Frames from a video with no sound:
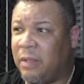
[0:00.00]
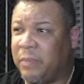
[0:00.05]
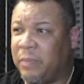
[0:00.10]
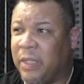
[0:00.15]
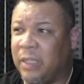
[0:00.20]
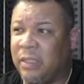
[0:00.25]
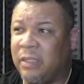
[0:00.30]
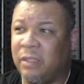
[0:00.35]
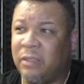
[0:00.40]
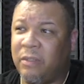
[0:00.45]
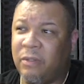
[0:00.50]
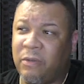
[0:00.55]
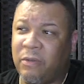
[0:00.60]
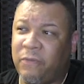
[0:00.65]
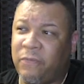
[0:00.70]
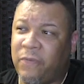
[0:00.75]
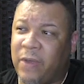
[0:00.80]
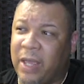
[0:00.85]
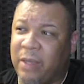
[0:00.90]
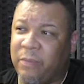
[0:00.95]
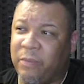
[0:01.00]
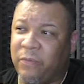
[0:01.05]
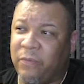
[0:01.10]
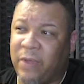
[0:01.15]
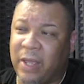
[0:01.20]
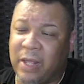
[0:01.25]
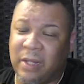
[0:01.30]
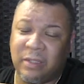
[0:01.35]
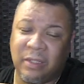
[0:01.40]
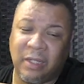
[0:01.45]
Gets into a fight with
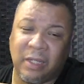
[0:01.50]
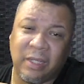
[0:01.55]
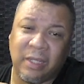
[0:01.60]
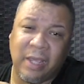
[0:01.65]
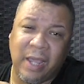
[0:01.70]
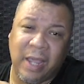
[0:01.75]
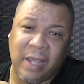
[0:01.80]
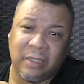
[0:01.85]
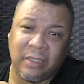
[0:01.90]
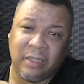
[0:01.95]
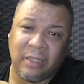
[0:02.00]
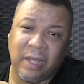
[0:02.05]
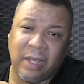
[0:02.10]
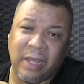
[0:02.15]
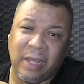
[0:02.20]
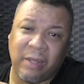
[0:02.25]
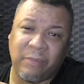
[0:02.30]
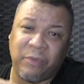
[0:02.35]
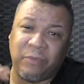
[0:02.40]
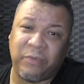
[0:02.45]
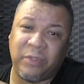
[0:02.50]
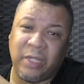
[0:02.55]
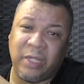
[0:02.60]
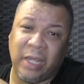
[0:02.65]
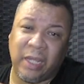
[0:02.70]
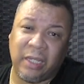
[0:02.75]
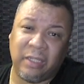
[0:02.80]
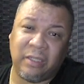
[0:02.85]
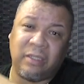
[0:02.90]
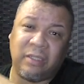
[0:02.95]
Valentin Cassadine, with
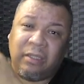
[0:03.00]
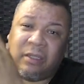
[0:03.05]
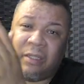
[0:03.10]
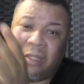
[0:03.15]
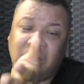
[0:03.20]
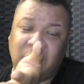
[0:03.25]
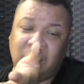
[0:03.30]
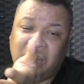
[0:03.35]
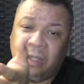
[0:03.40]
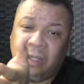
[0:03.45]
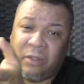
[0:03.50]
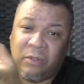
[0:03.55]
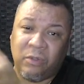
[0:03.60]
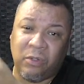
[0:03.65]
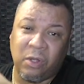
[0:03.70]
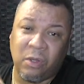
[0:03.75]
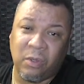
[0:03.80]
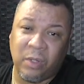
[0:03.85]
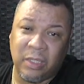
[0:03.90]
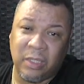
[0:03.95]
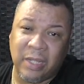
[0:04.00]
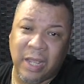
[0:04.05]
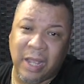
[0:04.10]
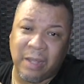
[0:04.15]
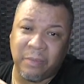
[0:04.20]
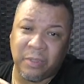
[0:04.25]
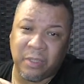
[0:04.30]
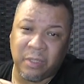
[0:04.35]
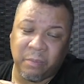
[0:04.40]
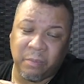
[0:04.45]
Chase. You know, he's
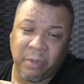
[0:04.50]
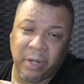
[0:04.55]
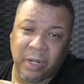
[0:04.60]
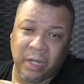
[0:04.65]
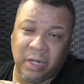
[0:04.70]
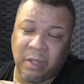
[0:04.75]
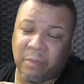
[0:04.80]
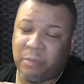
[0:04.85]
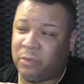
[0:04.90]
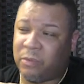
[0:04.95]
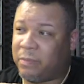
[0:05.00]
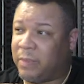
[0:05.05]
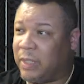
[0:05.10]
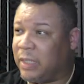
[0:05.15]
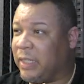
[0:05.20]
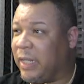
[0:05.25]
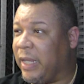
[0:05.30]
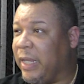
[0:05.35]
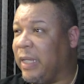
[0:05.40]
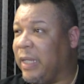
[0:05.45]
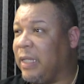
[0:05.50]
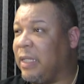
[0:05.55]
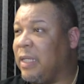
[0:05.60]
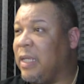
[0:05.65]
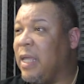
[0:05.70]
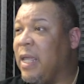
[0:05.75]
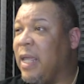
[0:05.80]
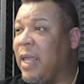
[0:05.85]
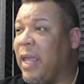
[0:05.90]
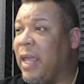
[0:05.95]
obviously going to break it up on Monday.
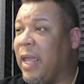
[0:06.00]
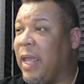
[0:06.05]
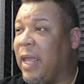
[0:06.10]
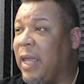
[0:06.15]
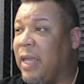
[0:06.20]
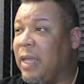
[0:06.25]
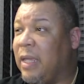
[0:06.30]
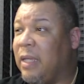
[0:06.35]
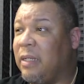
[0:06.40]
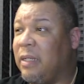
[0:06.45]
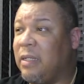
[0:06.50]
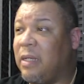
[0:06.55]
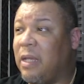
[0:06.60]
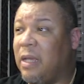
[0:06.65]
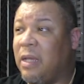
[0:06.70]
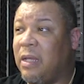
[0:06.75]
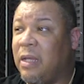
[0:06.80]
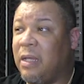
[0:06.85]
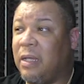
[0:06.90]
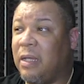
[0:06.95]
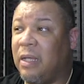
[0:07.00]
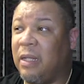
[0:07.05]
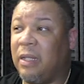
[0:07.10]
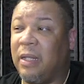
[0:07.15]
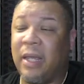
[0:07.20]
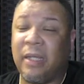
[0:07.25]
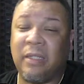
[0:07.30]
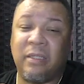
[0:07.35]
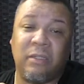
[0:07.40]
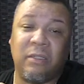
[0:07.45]
And
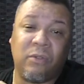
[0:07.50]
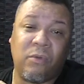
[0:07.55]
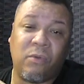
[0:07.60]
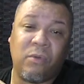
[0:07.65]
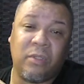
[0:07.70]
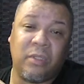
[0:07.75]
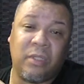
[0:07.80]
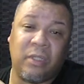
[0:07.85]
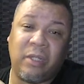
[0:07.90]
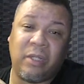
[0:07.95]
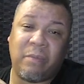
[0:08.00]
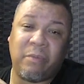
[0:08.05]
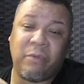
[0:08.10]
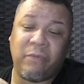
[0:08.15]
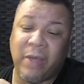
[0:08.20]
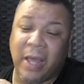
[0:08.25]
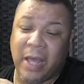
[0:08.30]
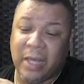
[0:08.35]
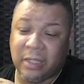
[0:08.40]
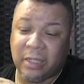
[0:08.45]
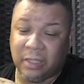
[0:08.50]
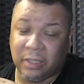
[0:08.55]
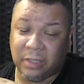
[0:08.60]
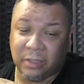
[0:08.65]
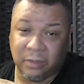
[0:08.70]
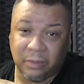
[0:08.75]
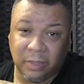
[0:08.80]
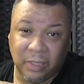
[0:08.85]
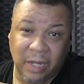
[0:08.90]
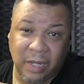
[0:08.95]
Alexis orders a double vodka,
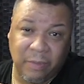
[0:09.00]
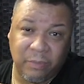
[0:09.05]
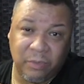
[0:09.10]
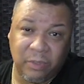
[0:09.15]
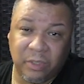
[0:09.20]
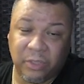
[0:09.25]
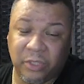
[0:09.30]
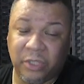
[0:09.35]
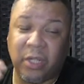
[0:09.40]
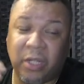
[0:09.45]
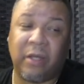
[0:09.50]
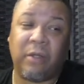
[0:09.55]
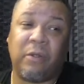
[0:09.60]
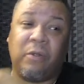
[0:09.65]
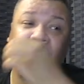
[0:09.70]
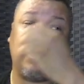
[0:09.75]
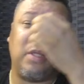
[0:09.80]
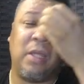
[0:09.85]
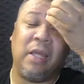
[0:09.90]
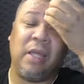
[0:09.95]
and that was the show.